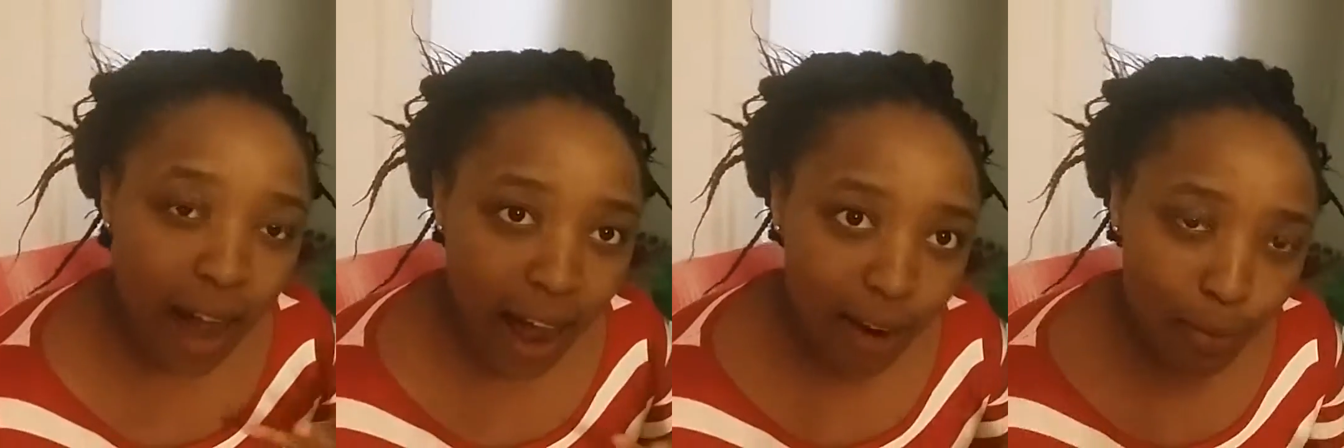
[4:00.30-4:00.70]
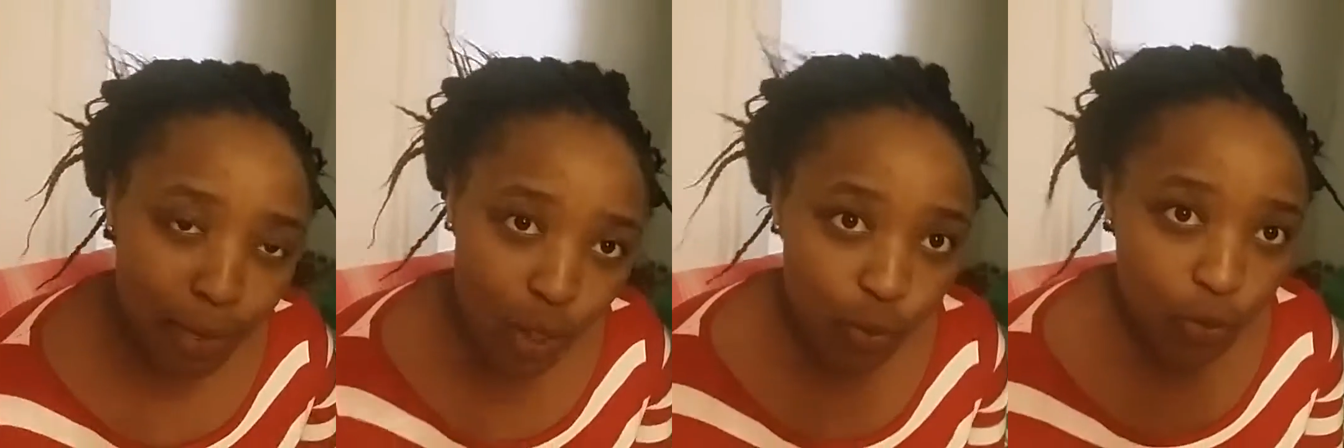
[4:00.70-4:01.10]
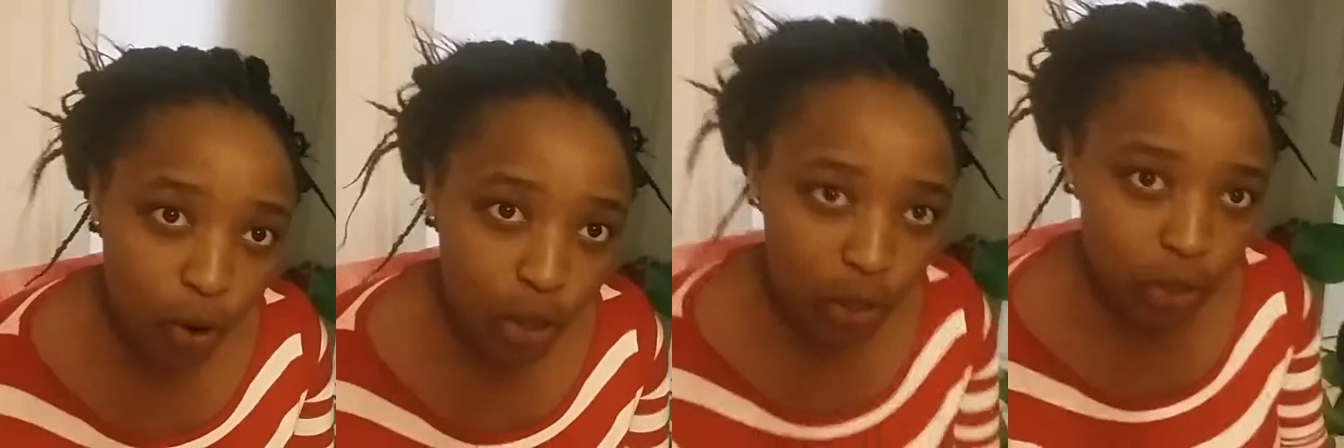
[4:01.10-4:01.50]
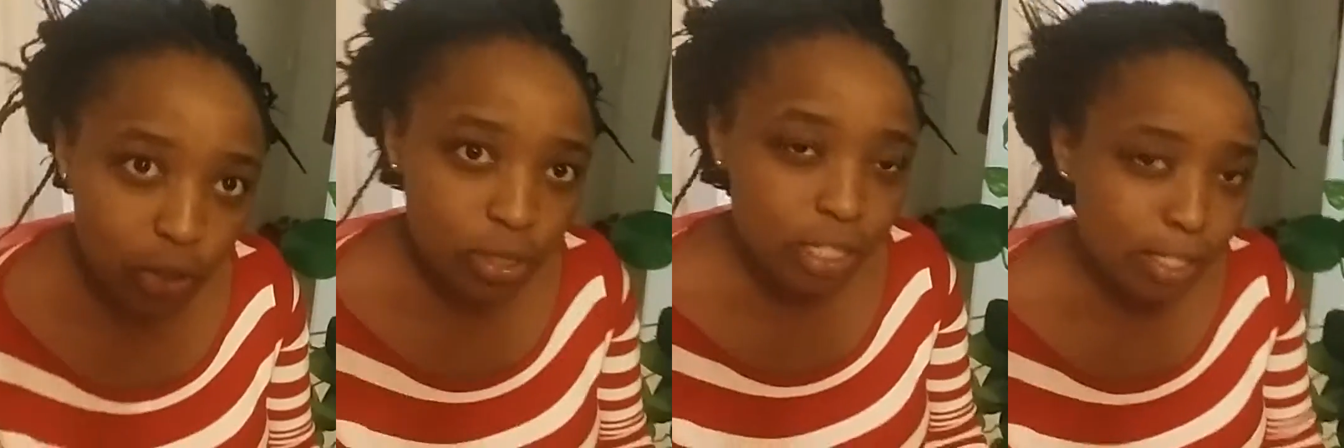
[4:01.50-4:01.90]
are
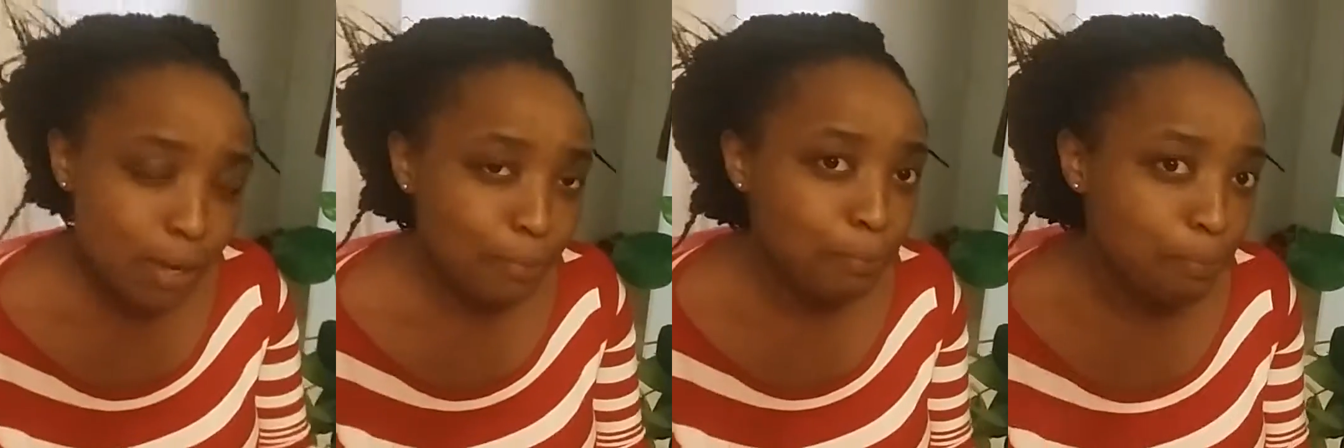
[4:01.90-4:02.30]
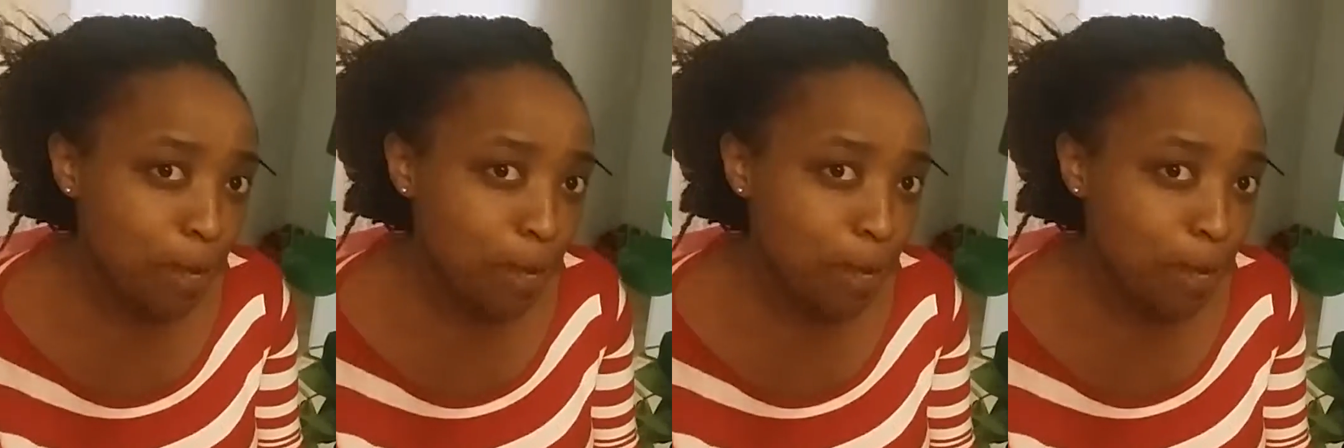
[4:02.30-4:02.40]
misfortune. Some